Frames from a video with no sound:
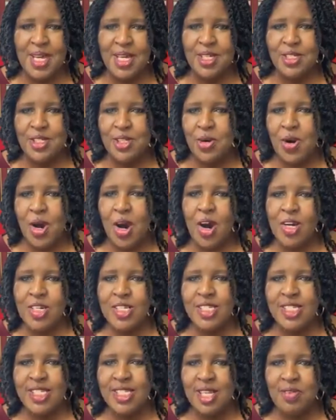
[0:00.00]
So,
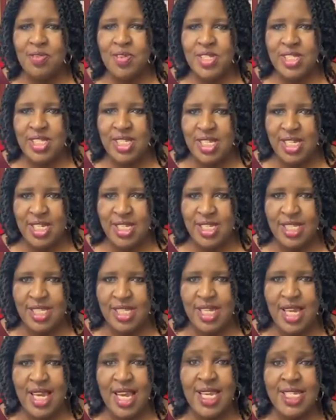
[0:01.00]
August 17th,
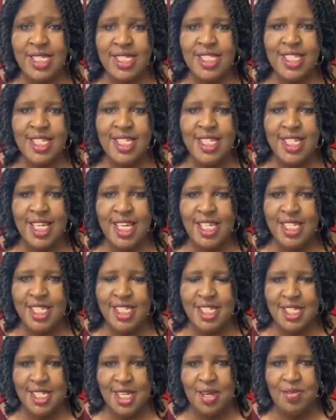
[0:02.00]

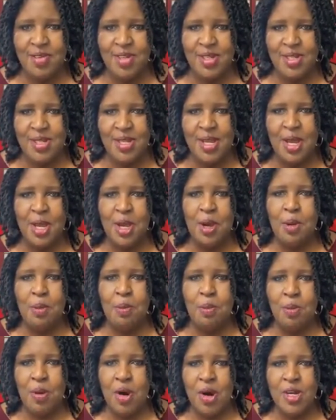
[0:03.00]
1887,
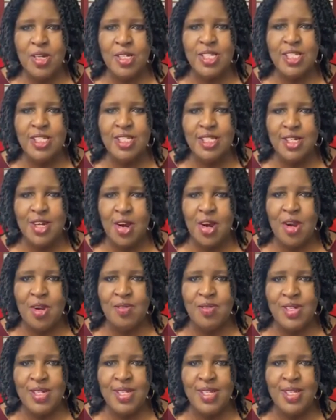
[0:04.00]
Marcus
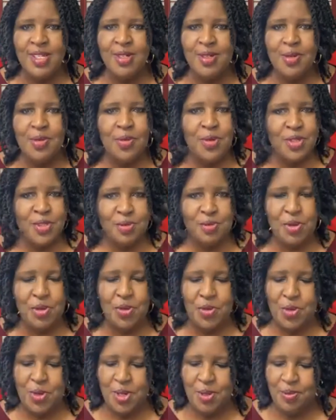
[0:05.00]
Garvey was
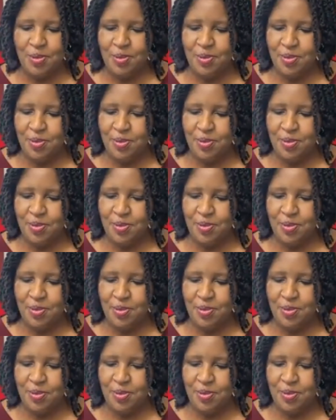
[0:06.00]
born.